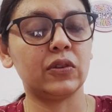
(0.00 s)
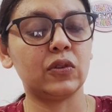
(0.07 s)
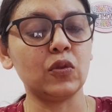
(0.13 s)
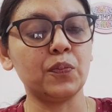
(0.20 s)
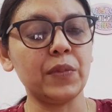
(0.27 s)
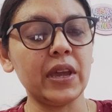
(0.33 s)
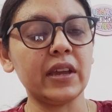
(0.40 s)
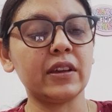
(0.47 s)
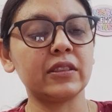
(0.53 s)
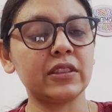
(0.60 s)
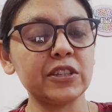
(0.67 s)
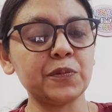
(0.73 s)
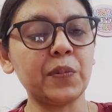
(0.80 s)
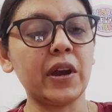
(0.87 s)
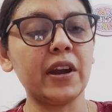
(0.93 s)
to make
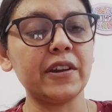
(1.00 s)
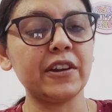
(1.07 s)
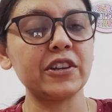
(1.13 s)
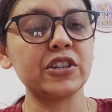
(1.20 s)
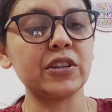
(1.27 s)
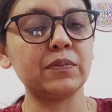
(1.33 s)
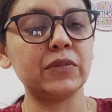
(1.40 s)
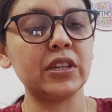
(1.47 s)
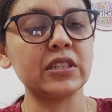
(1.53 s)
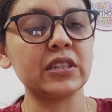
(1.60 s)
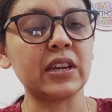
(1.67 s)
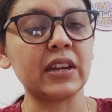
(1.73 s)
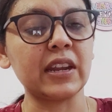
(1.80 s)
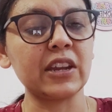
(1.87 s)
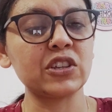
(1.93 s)
this partnership, this
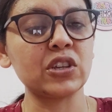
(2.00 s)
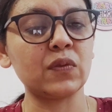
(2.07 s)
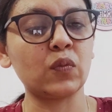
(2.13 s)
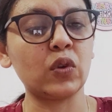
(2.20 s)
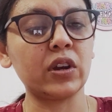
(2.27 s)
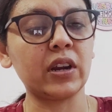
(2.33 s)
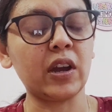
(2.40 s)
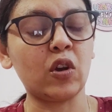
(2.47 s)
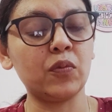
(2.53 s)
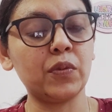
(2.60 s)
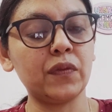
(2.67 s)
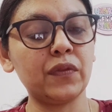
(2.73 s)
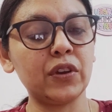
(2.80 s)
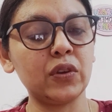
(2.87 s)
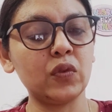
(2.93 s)
connection work out
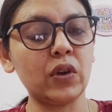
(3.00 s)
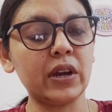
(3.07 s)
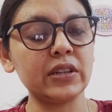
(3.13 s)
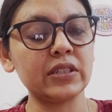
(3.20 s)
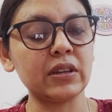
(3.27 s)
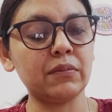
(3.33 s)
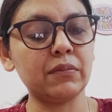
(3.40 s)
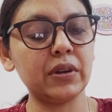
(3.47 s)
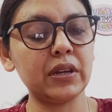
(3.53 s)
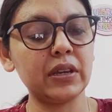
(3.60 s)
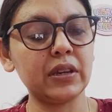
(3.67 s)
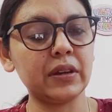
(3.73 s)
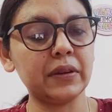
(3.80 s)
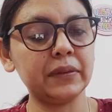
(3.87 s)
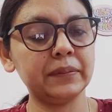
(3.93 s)
between you and somebody
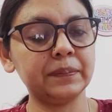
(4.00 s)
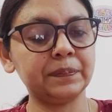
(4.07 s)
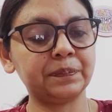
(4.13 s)
here.